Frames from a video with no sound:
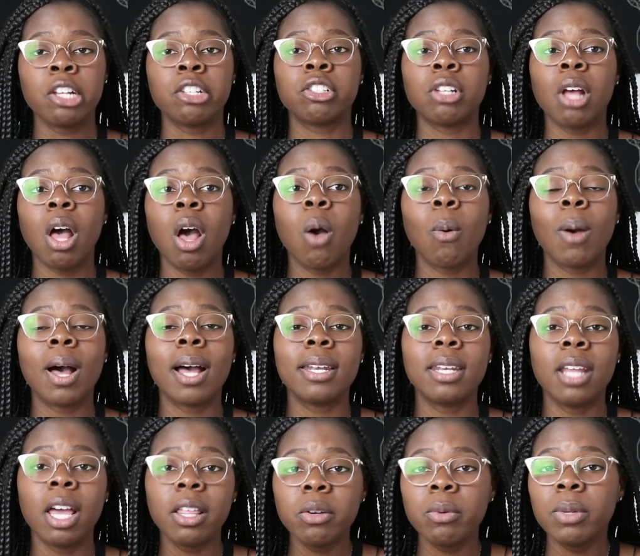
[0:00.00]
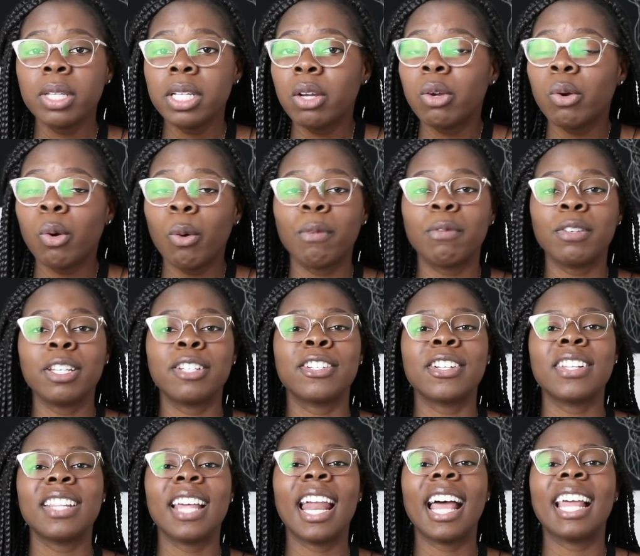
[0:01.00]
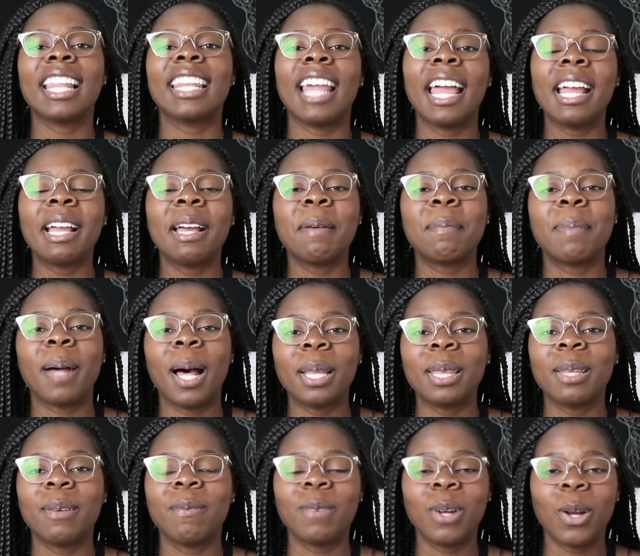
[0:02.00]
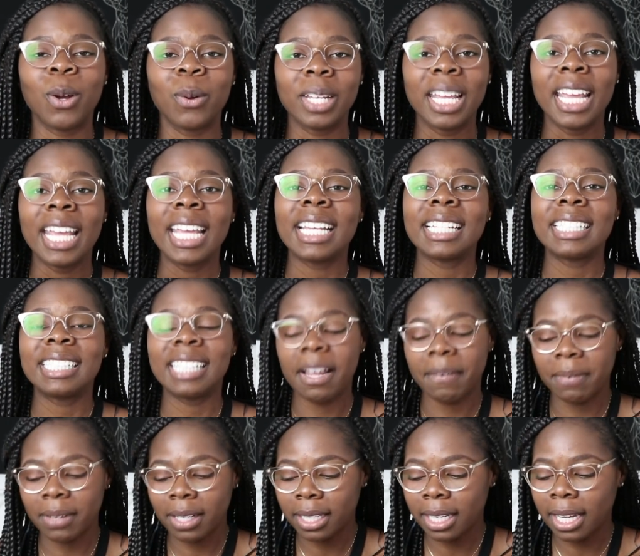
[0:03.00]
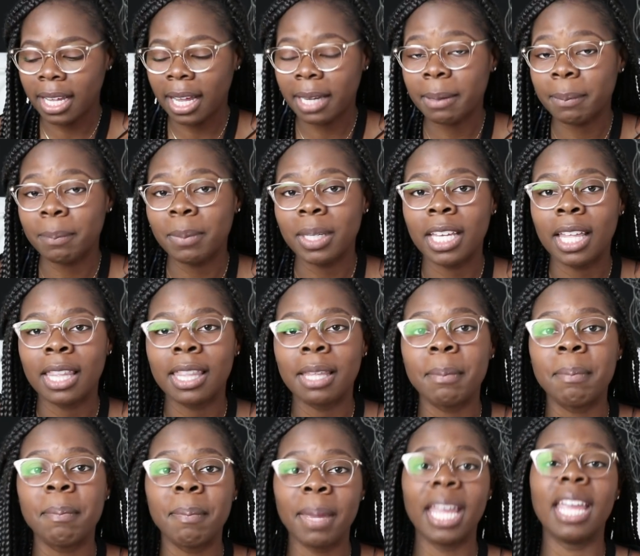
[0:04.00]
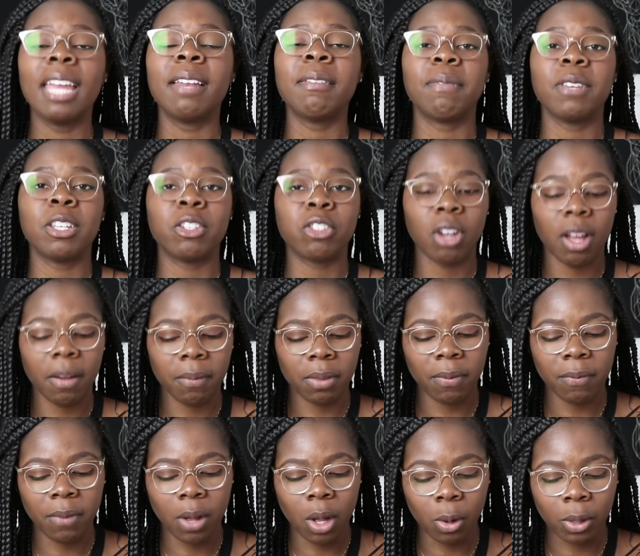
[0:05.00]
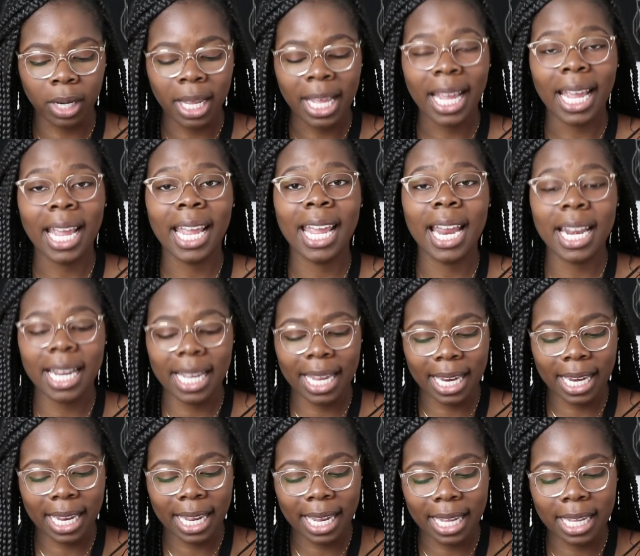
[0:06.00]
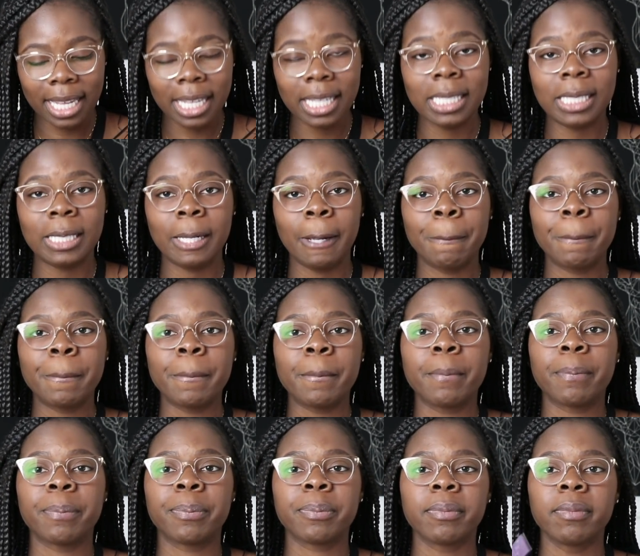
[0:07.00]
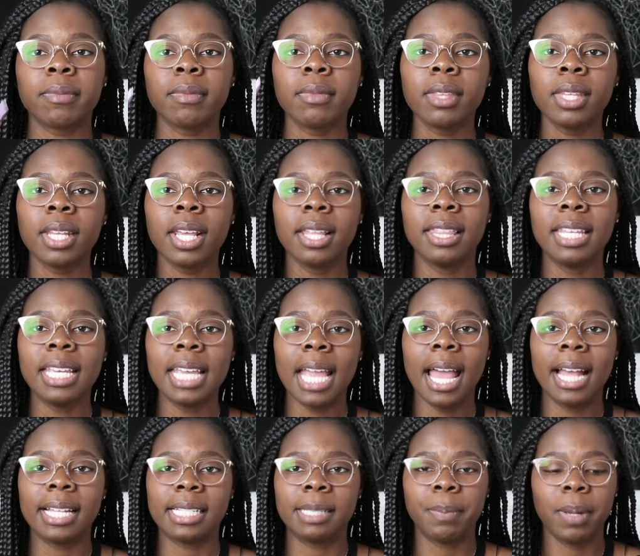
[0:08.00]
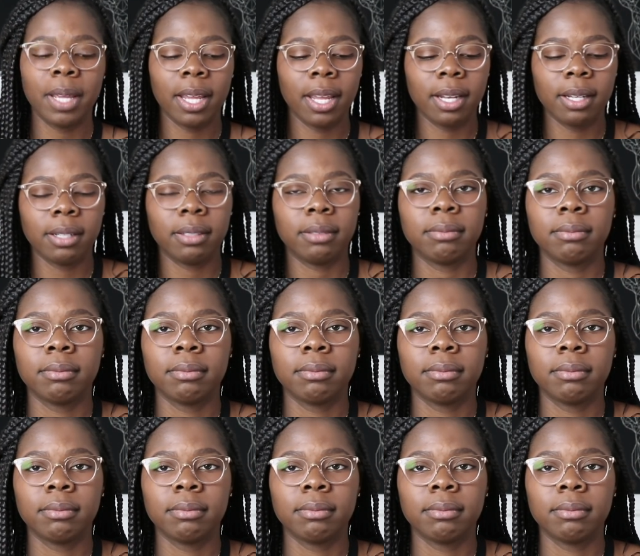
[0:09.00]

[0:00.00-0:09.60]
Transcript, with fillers: So another really cool feature that I like about the phone is definitely going to be the main feature of the phone and it is the S Pen.